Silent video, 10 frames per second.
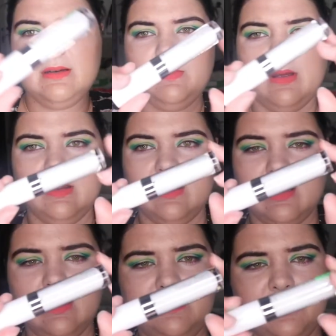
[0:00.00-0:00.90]
up the
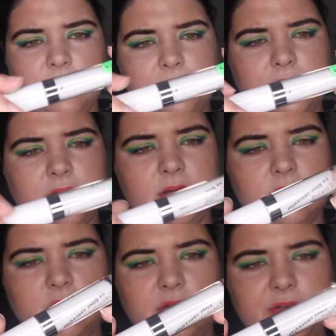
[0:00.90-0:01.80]
Colourpop
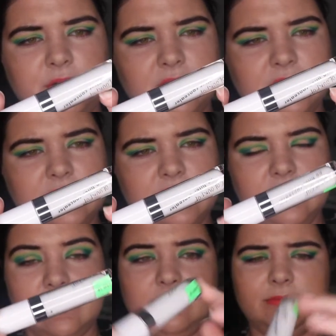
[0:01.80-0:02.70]
No Filter
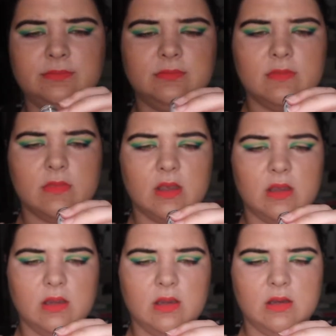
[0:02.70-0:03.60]
Concealer
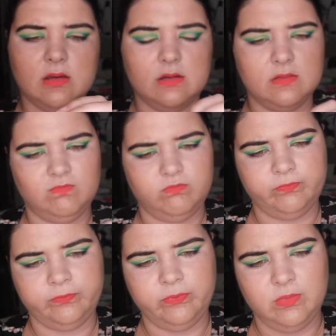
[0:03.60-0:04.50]
in
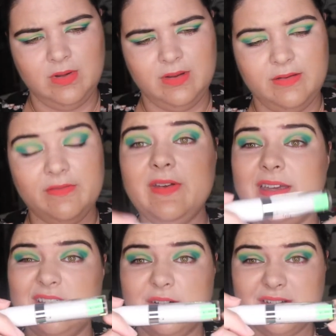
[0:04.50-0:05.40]

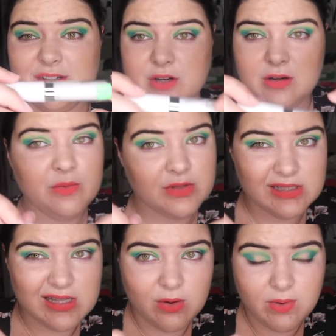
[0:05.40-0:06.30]
Fair zero zero, which
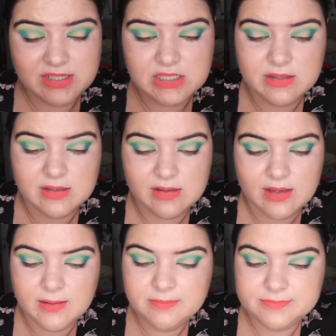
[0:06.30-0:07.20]
is their white shade, the other
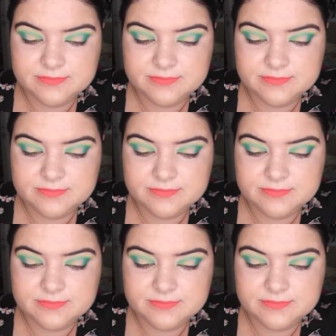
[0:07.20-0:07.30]
day.